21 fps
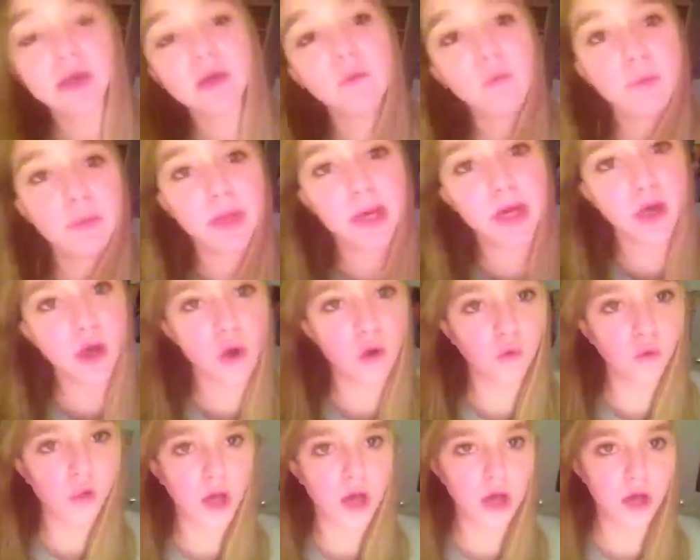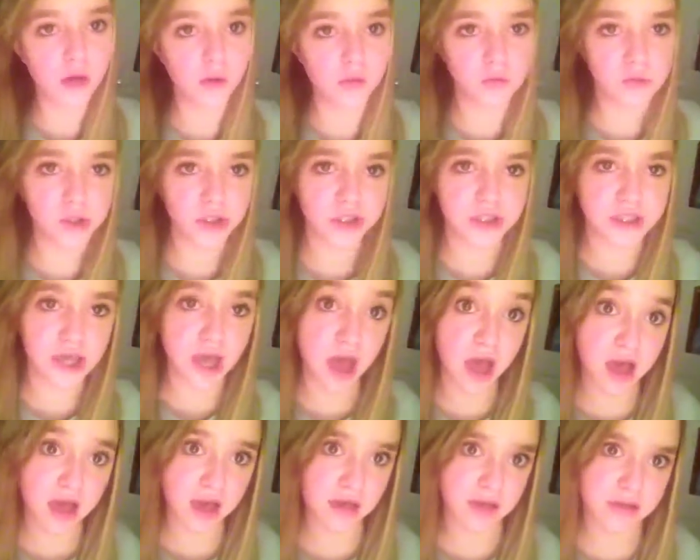would be like hola, which is
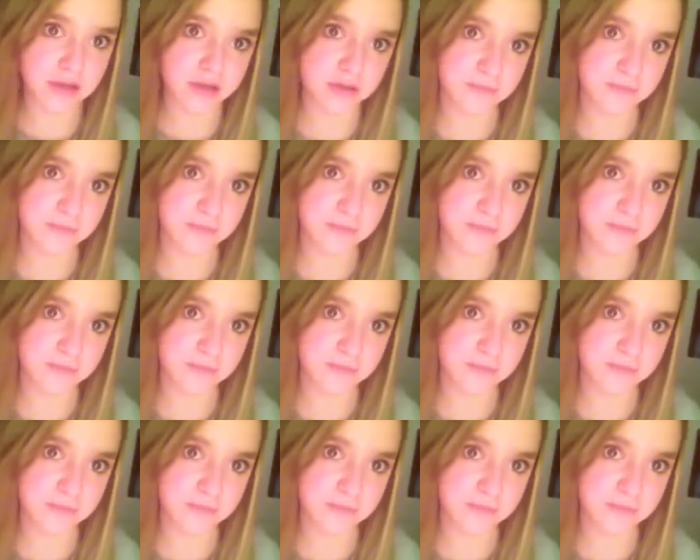hi.